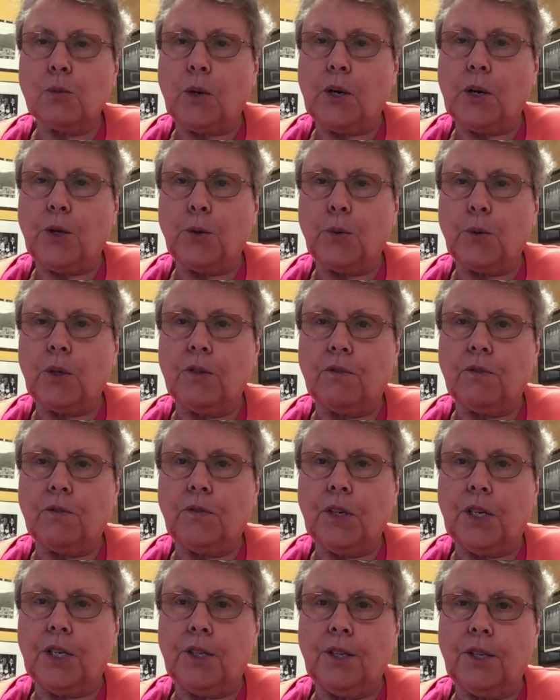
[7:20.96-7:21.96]
where you could
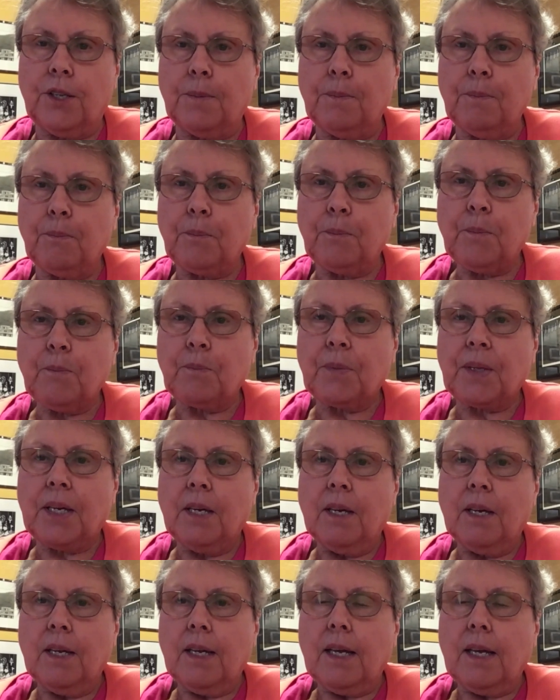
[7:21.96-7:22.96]
feed them,
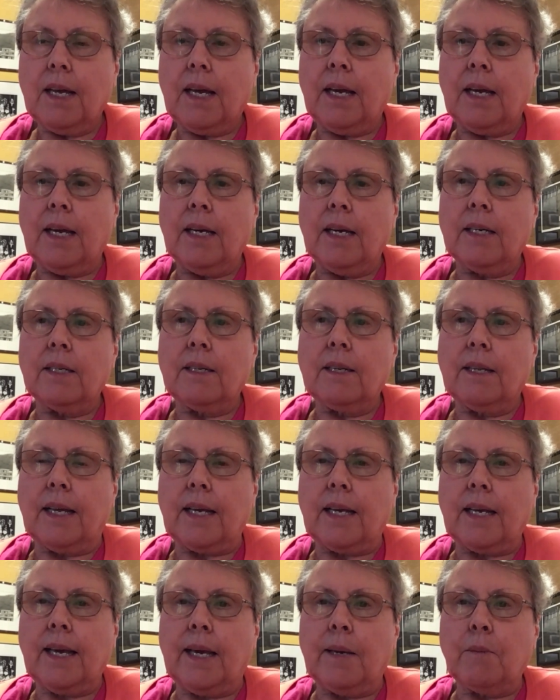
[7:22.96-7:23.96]
and they
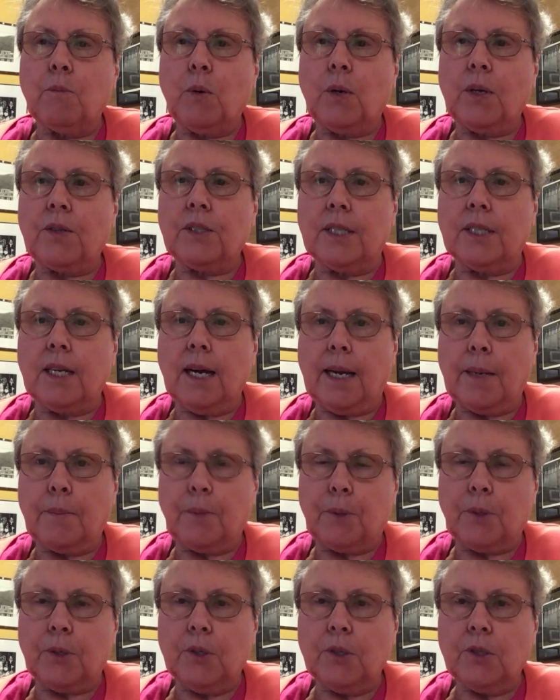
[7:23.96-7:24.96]
came with
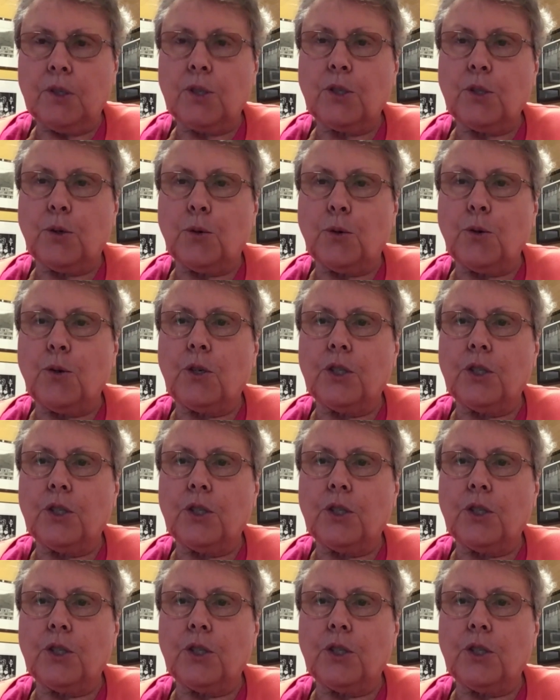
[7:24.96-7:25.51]
diapers so you